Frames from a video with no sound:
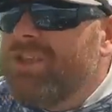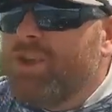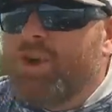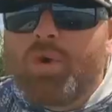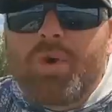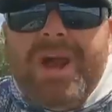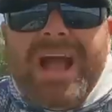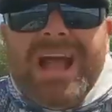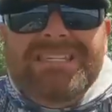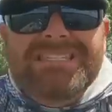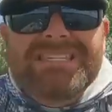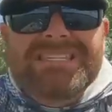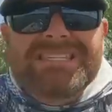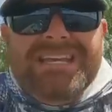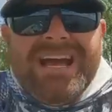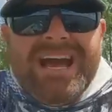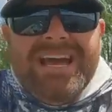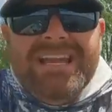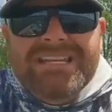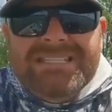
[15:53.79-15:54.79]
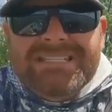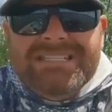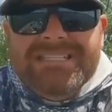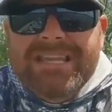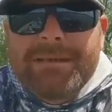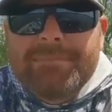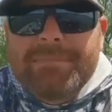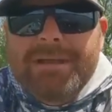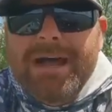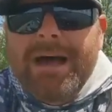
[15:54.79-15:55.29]
grass is kind of
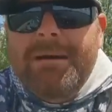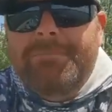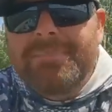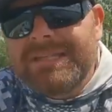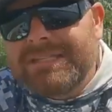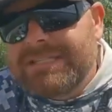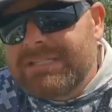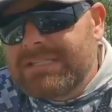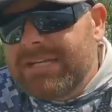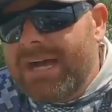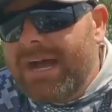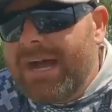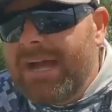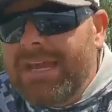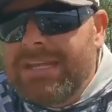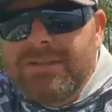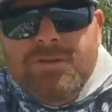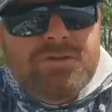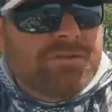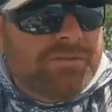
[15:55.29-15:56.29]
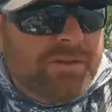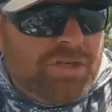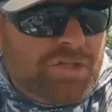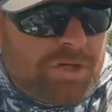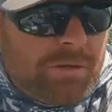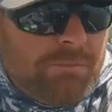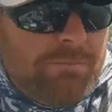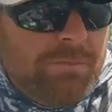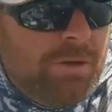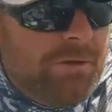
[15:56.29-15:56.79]
slimming up, it's dying, those fish
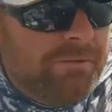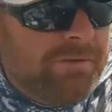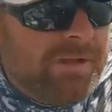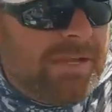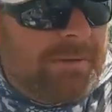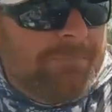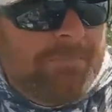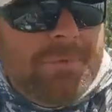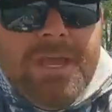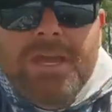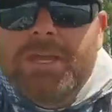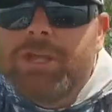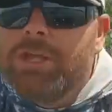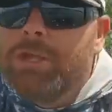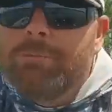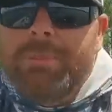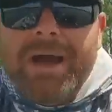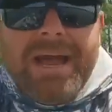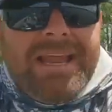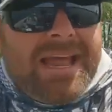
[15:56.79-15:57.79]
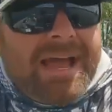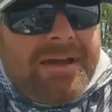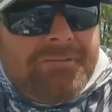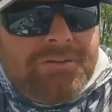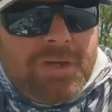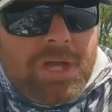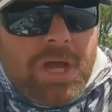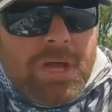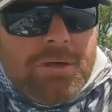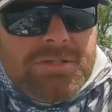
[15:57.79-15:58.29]
are moving. You might have
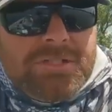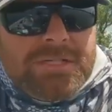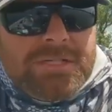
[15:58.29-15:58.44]
to go